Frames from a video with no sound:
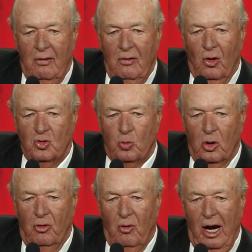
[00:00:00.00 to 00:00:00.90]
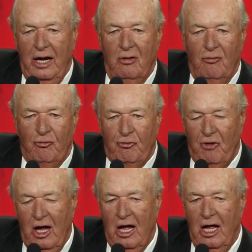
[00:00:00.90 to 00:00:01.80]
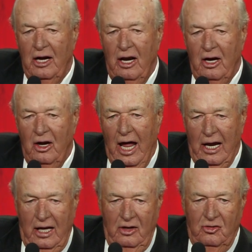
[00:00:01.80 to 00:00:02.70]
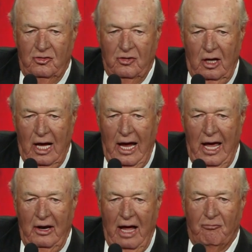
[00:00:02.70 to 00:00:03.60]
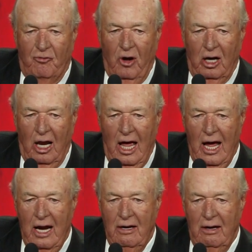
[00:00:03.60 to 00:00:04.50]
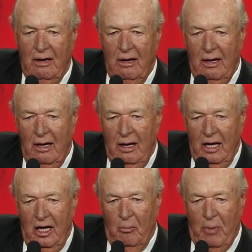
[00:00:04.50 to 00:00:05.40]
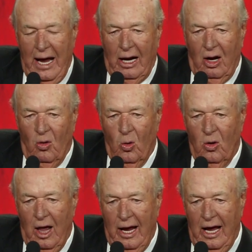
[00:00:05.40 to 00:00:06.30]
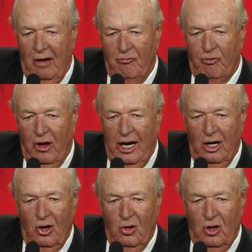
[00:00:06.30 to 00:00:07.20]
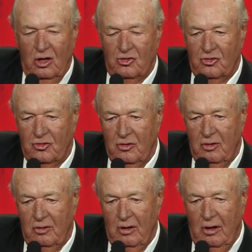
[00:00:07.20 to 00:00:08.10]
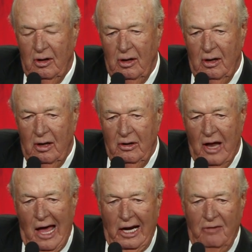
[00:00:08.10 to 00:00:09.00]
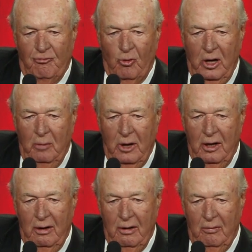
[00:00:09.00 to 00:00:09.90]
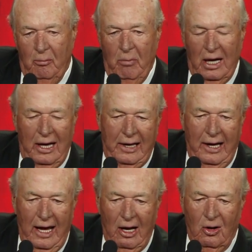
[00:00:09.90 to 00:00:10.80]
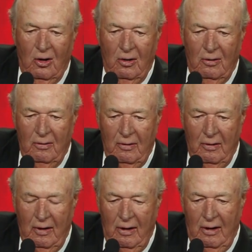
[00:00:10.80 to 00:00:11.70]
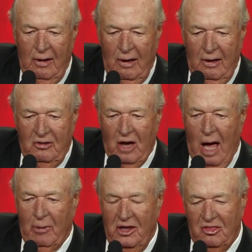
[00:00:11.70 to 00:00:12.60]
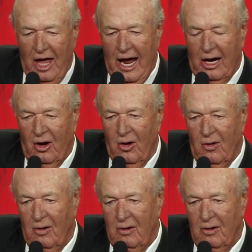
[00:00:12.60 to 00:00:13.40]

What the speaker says: Those were great, fun days. I had that front line. In the backcourt, I had Freddie Lewis, Donnie Freeman, Billy Keller, Tommy Thacker.